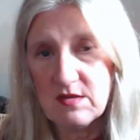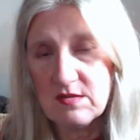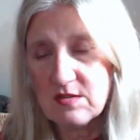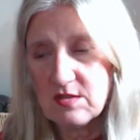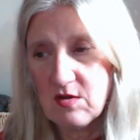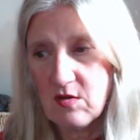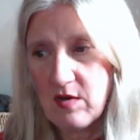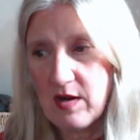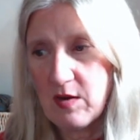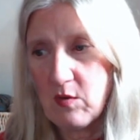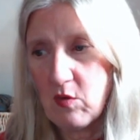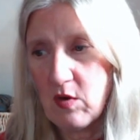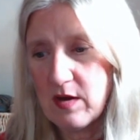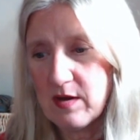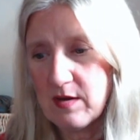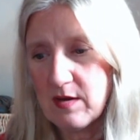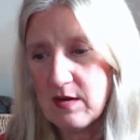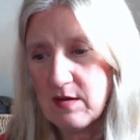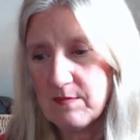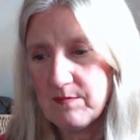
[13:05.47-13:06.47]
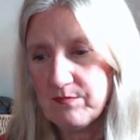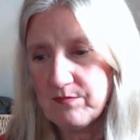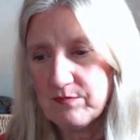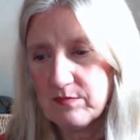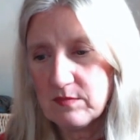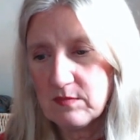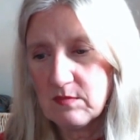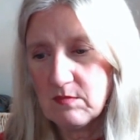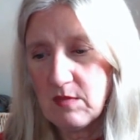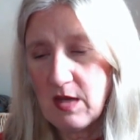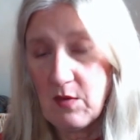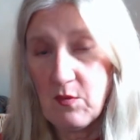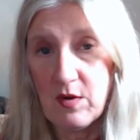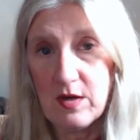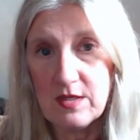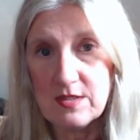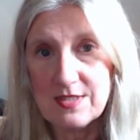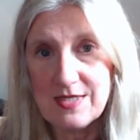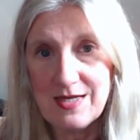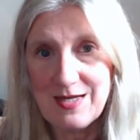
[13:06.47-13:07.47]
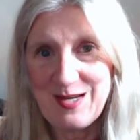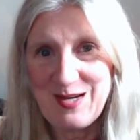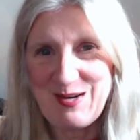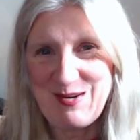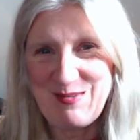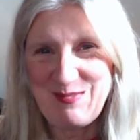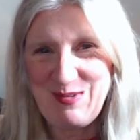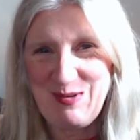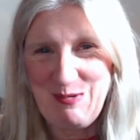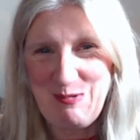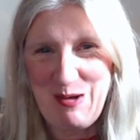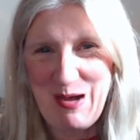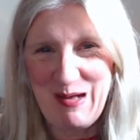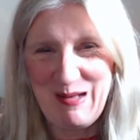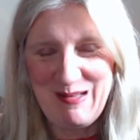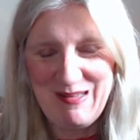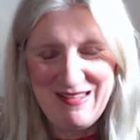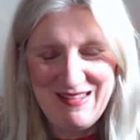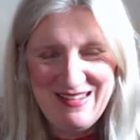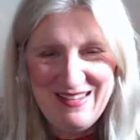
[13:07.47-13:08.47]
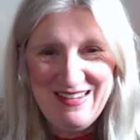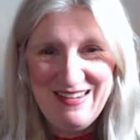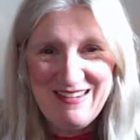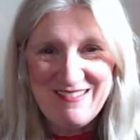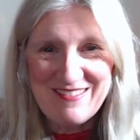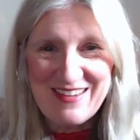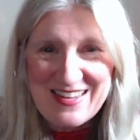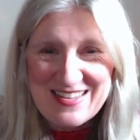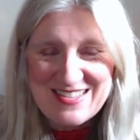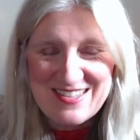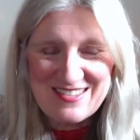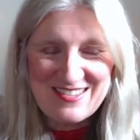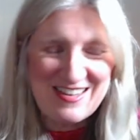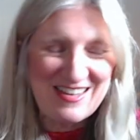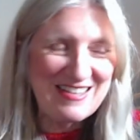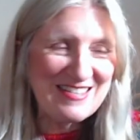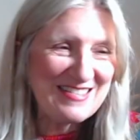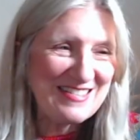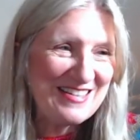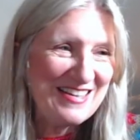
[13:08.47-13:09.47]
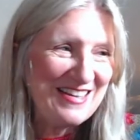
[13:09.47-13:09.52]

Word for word: So I wanna I wanna take care of it while rates are not